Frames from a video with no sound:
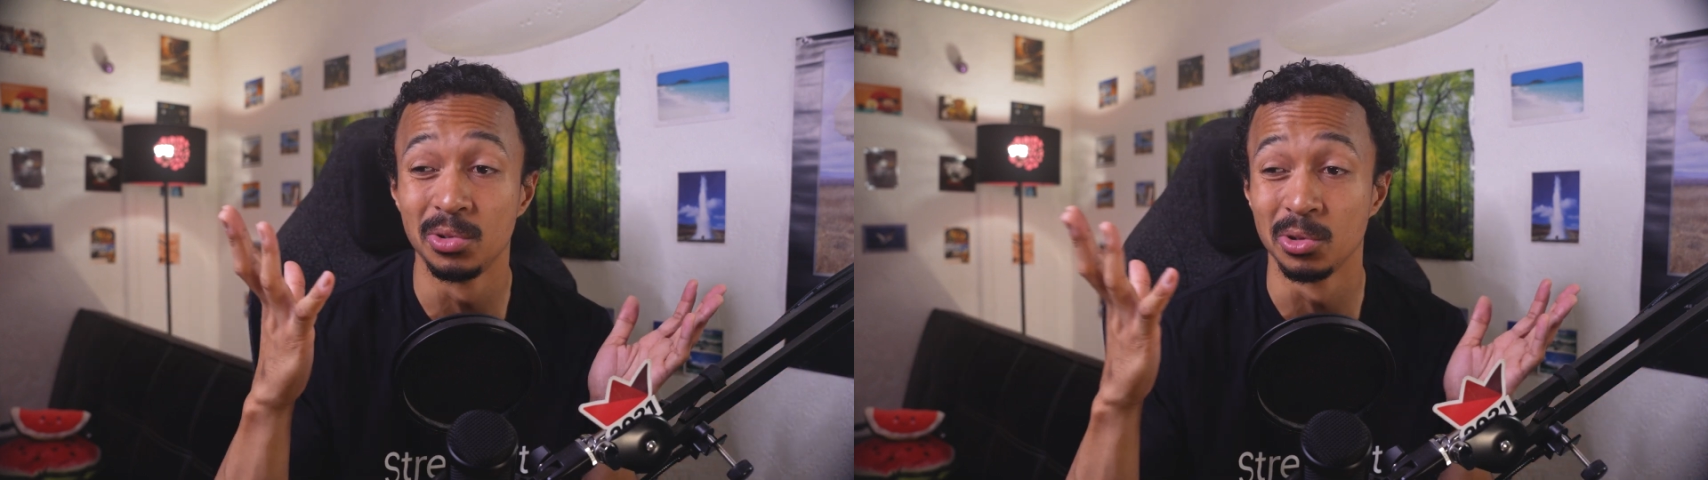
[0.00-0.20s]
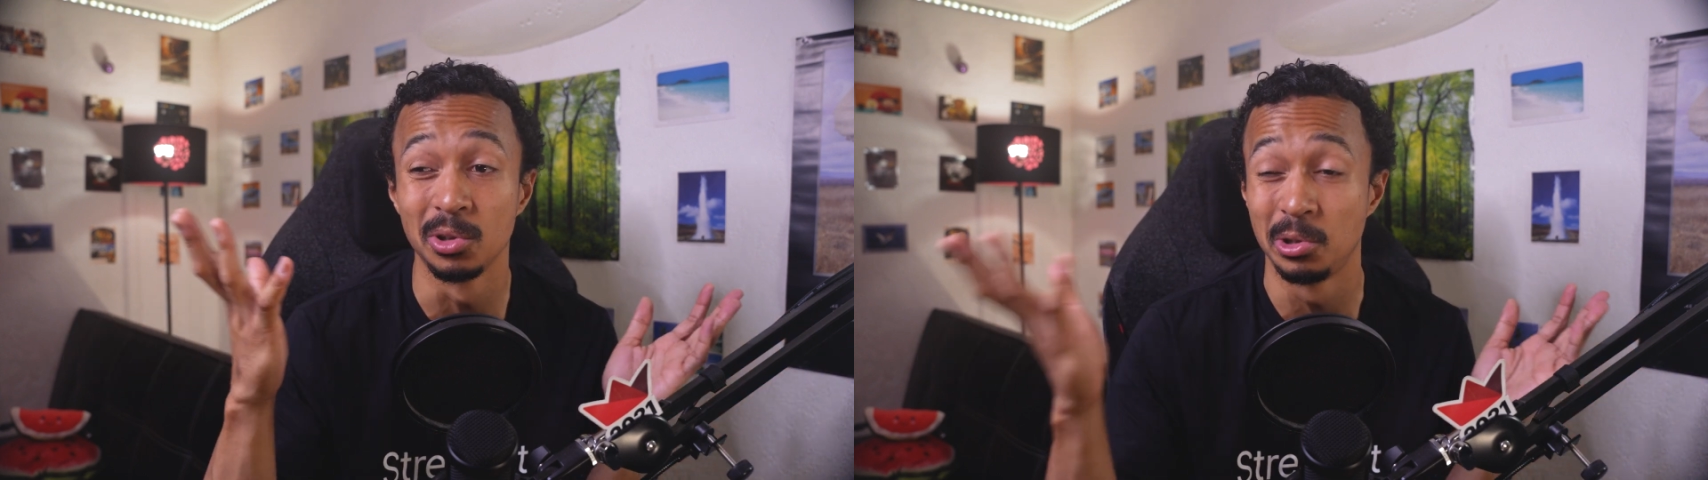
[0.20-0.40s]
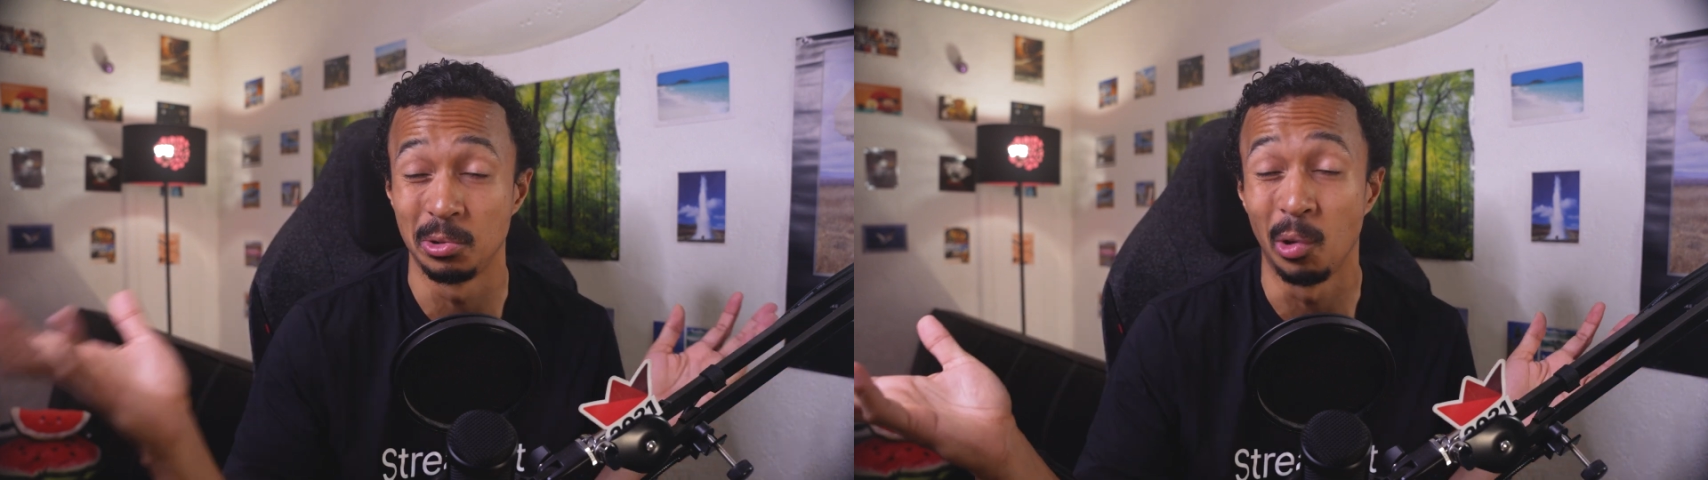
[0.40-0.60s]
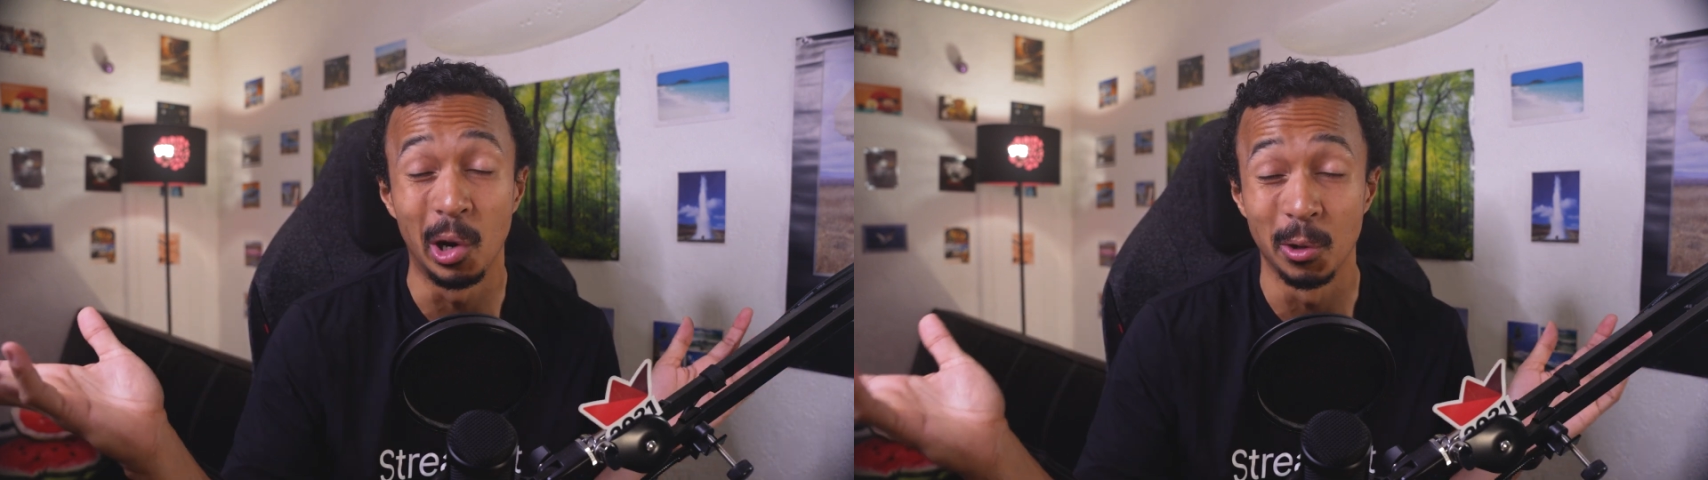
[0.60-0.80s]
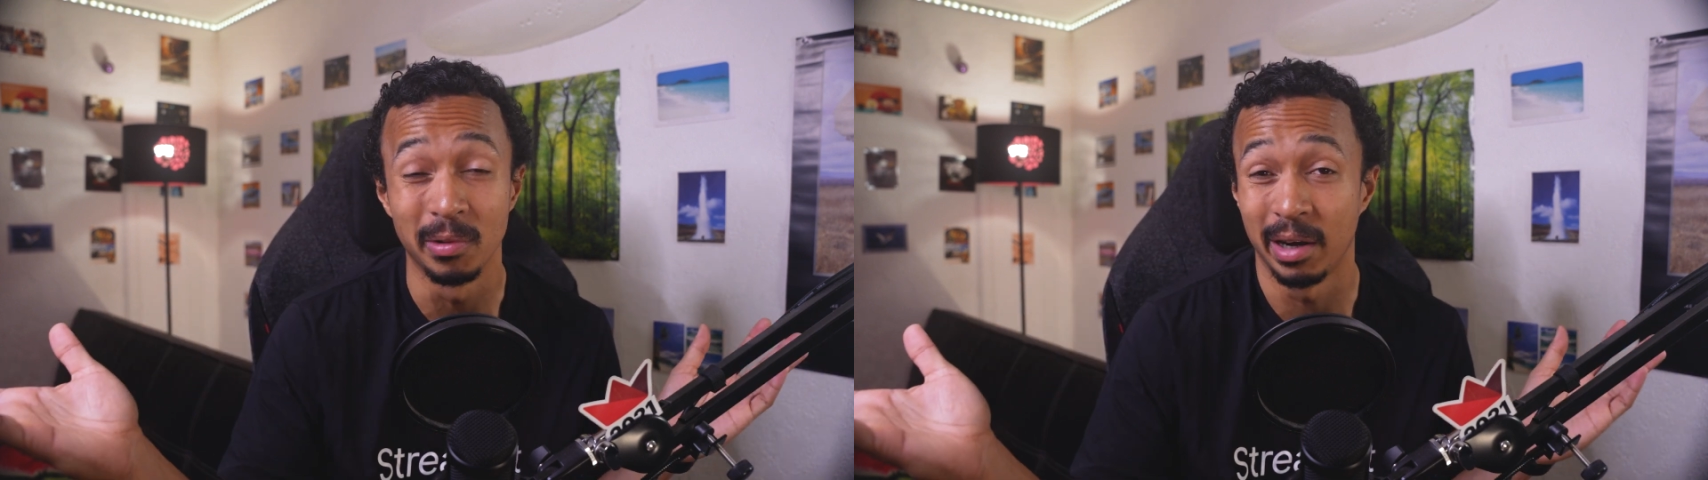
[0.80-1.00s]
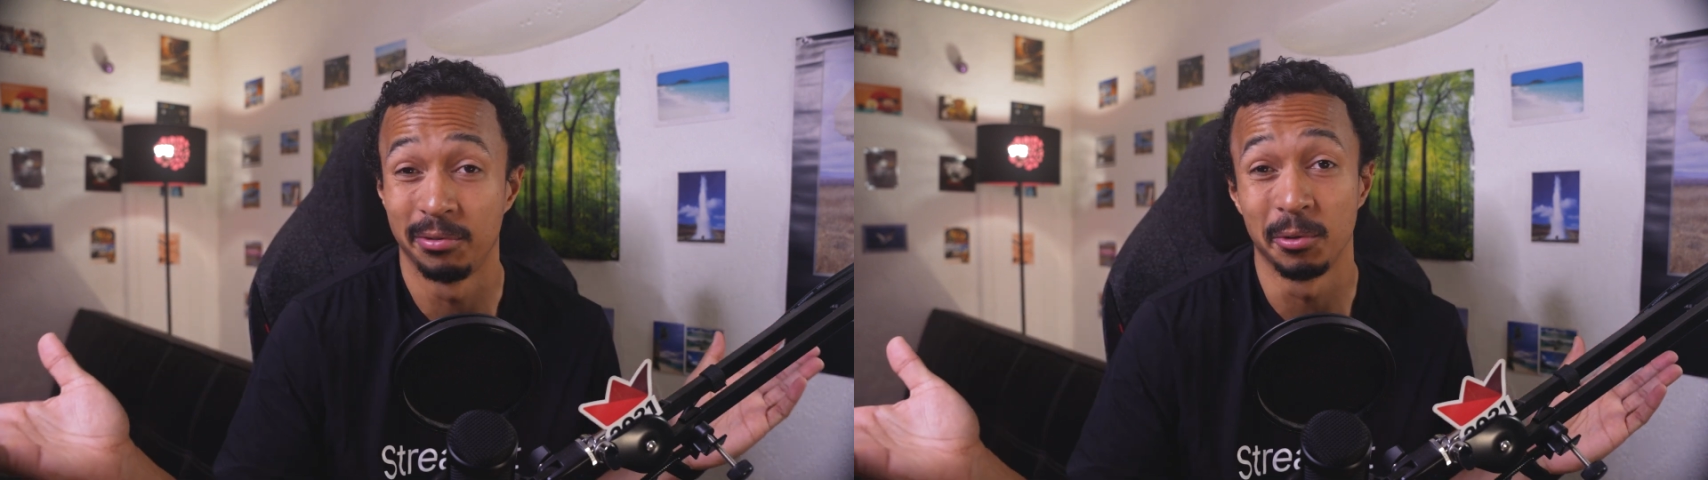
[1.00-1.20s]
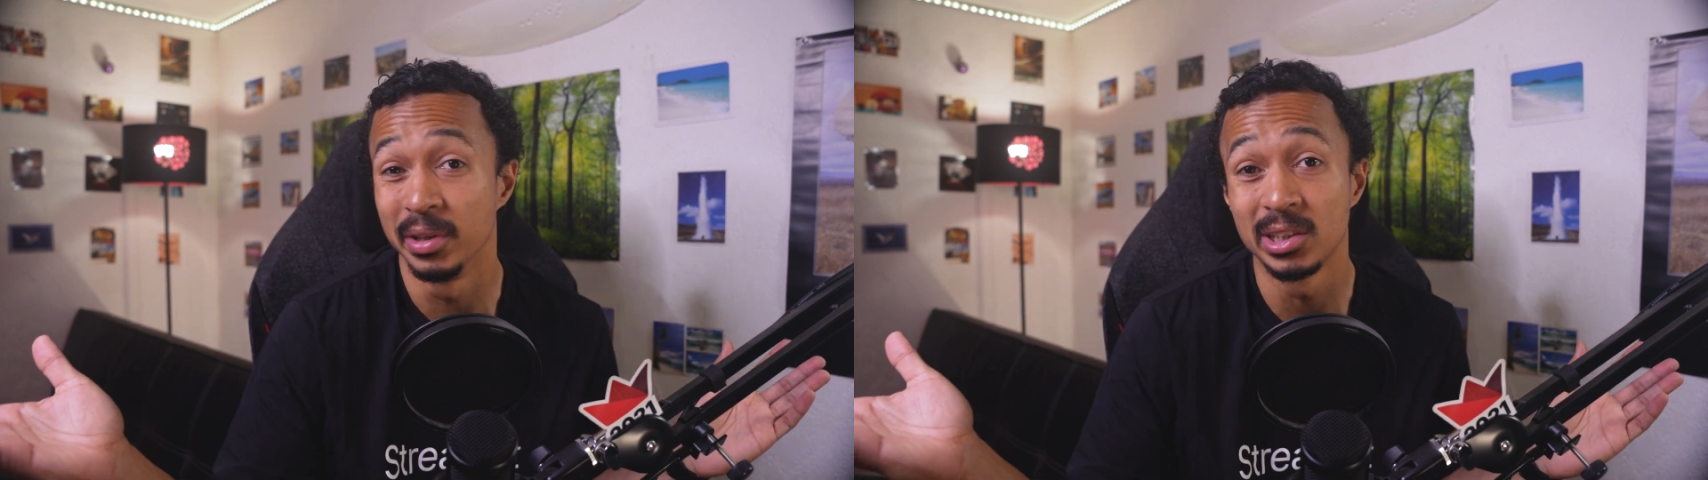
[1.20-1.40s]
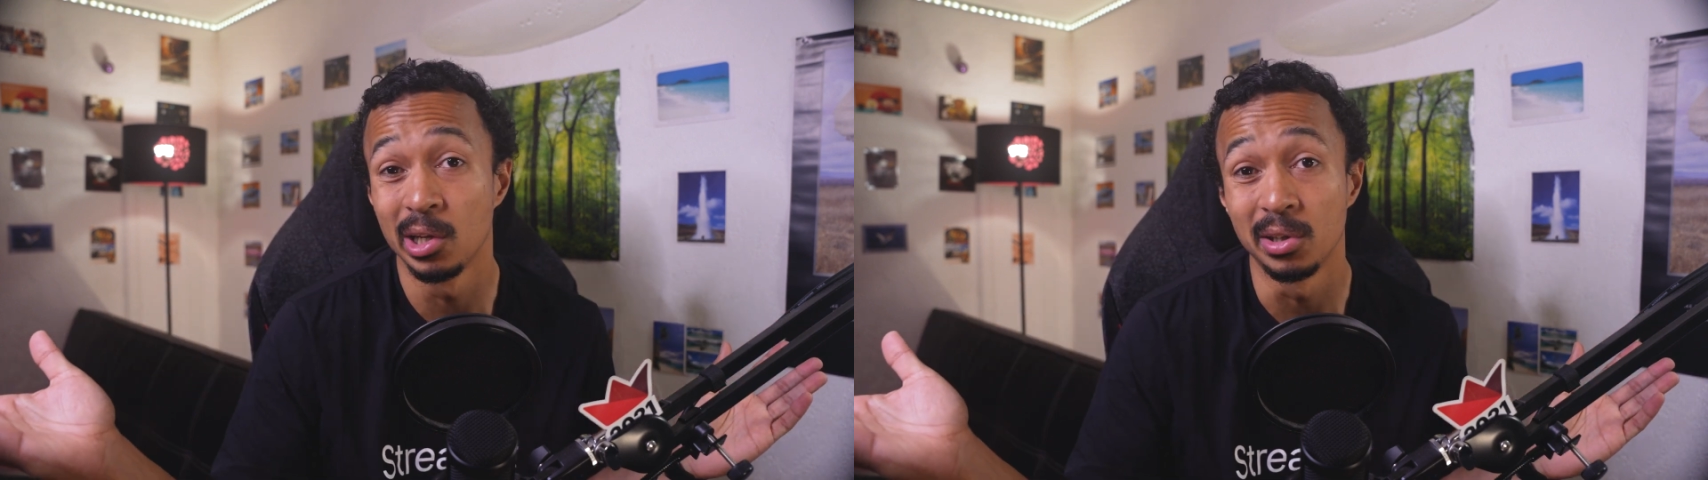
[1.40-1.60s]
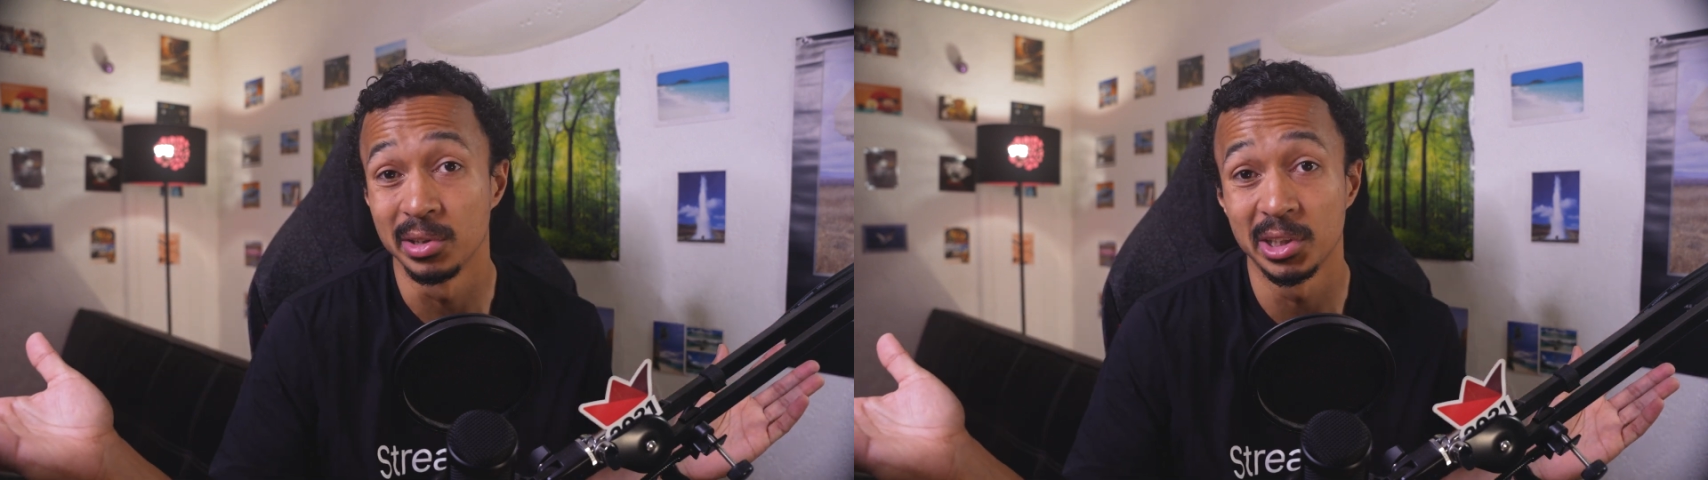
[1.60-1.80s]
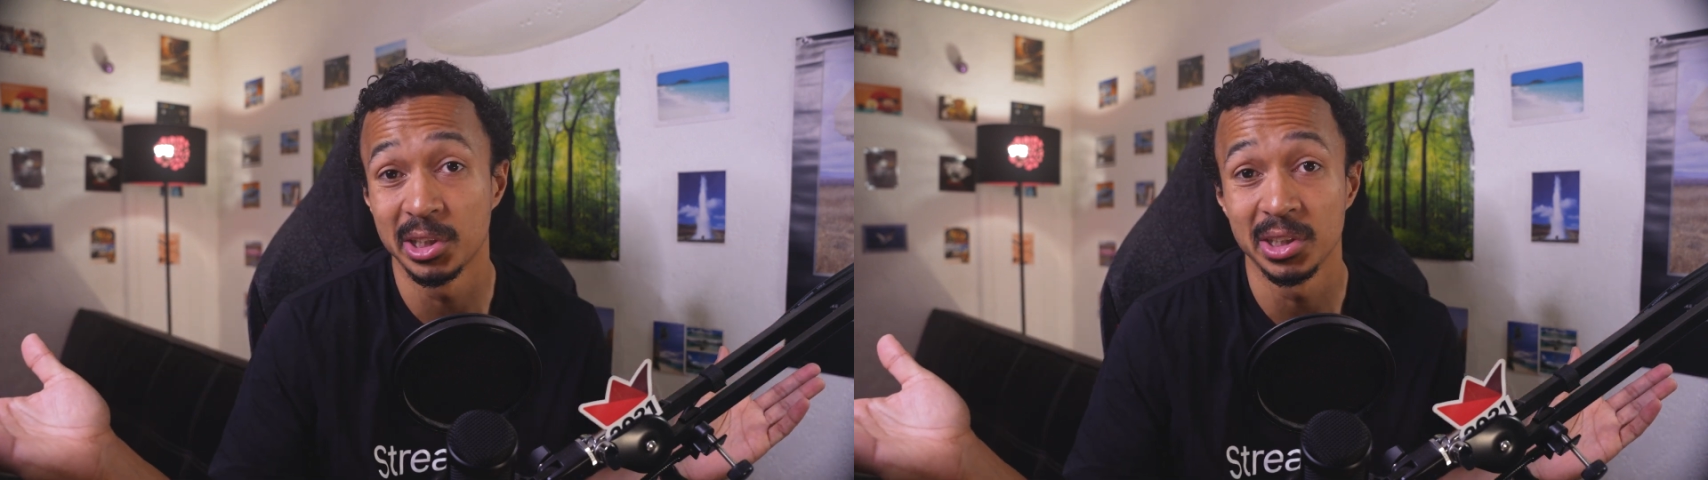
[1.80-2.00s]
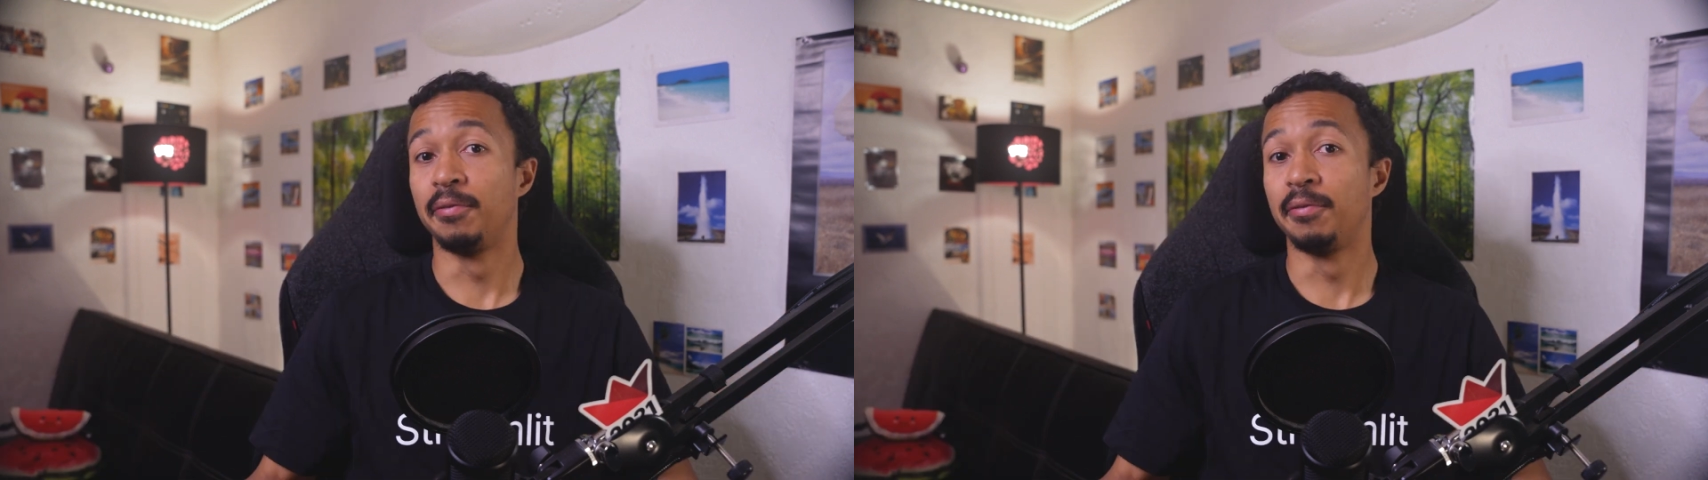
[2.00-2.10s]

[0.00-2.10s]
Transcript: to grow after its launch.